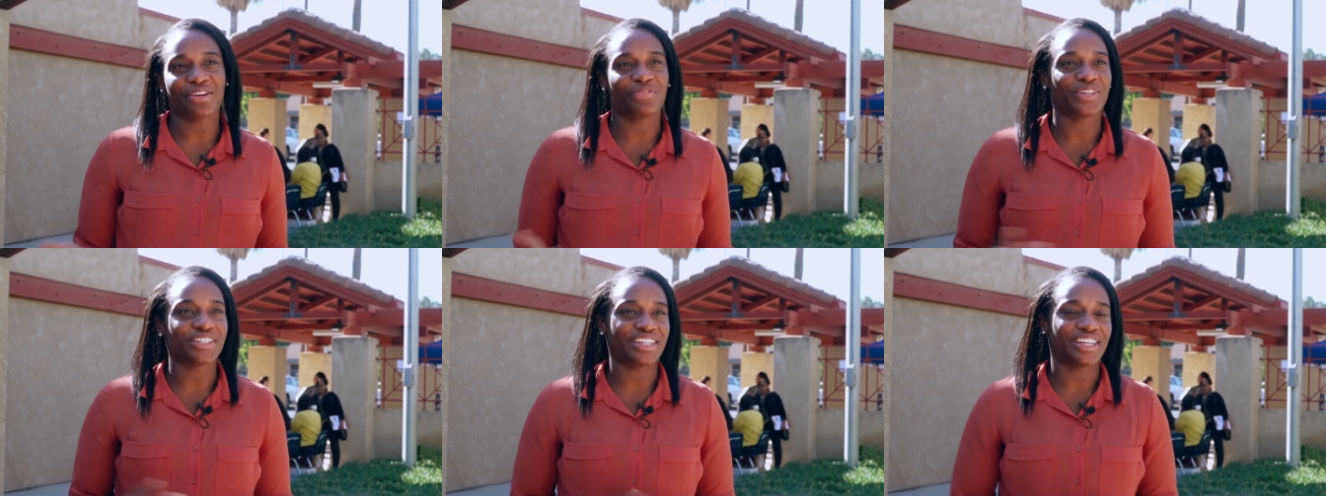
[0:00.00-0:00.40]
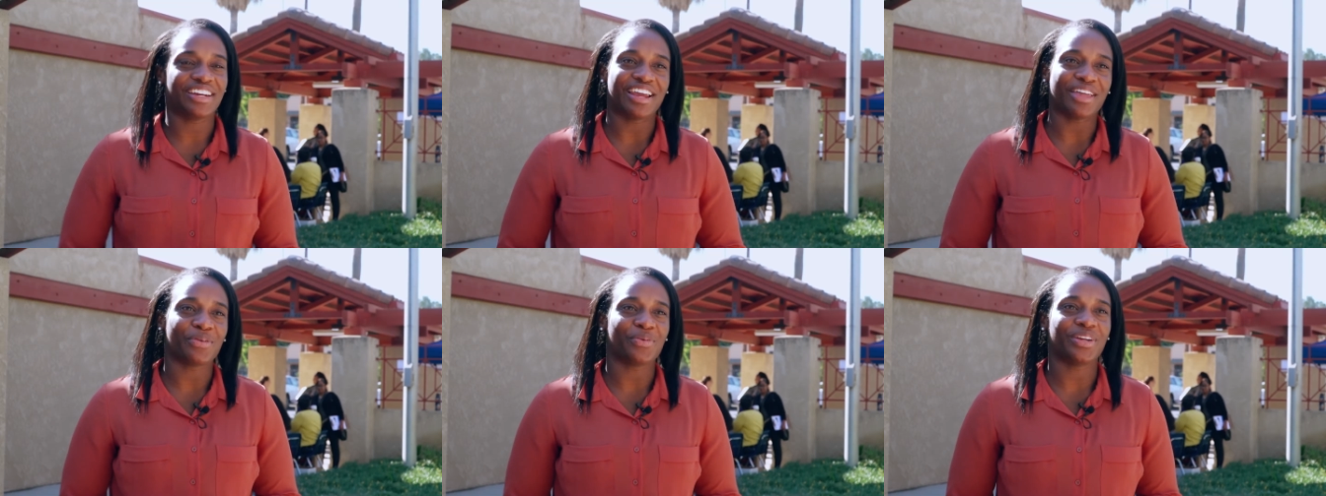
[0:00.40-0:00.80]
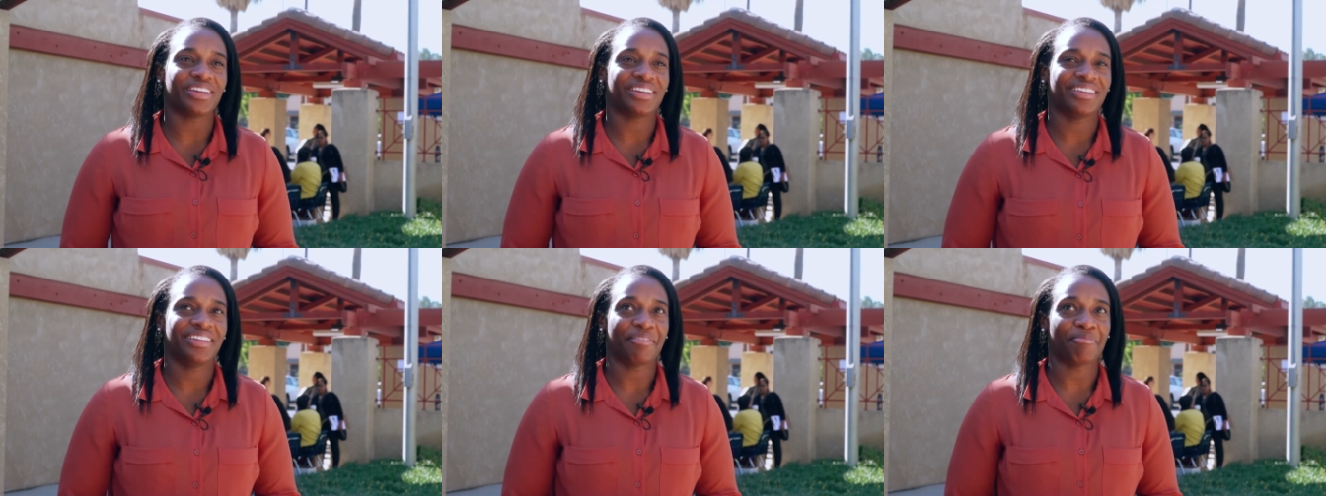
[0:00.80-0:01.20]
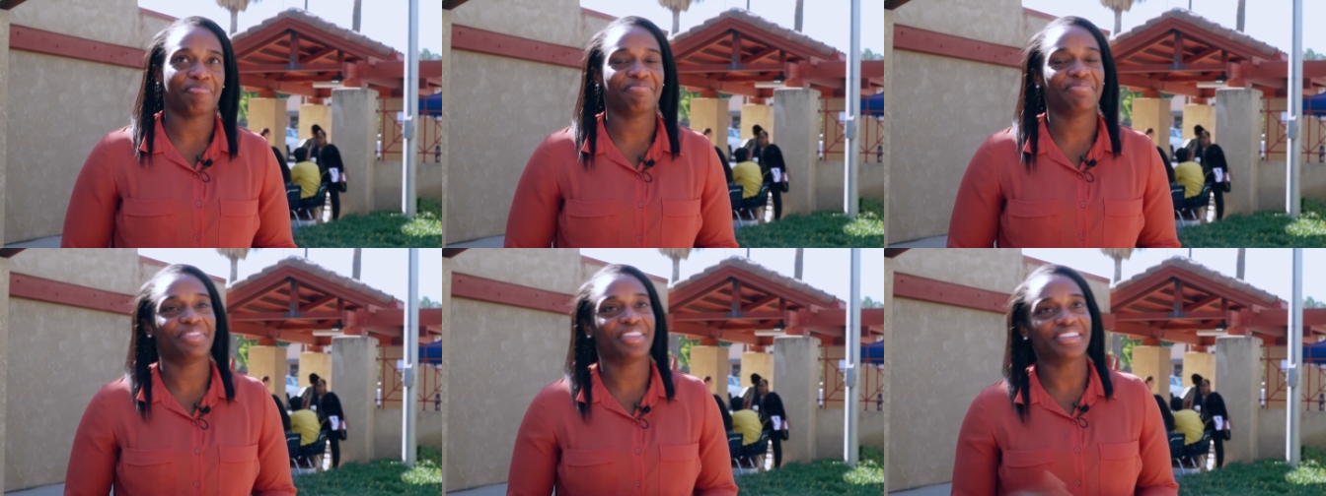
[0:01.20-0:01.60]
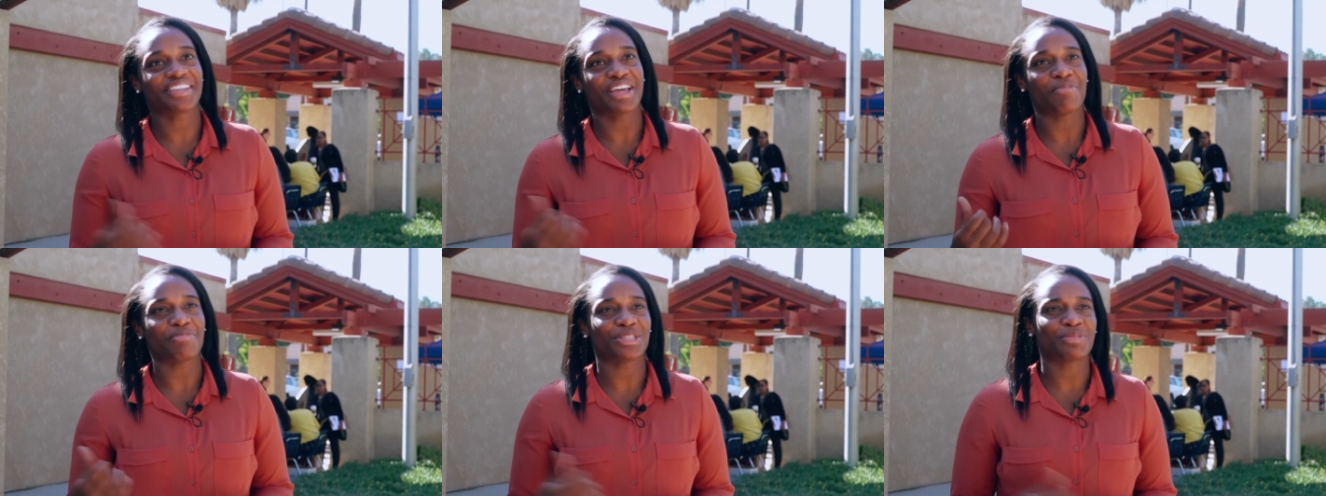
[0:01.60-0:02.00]
if we did another one this
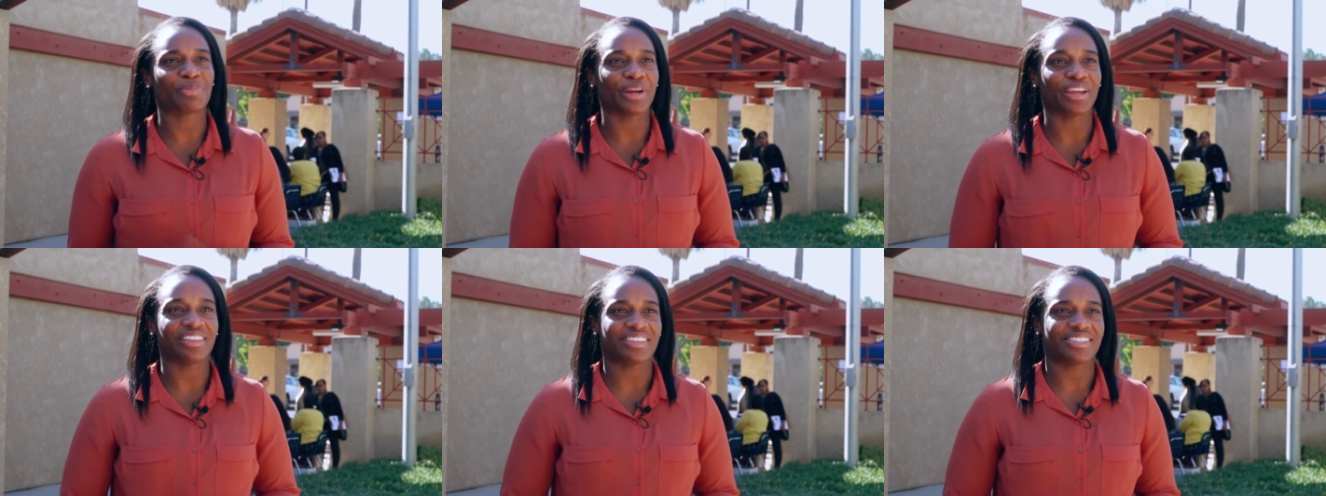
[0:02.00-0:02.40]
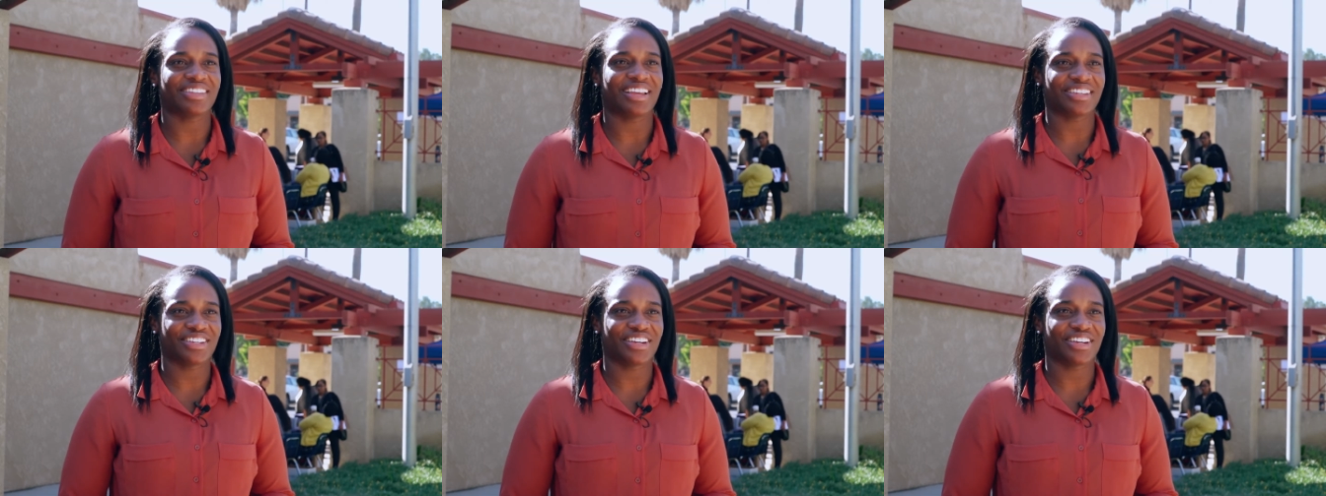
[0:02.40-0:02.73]
coming spring, this next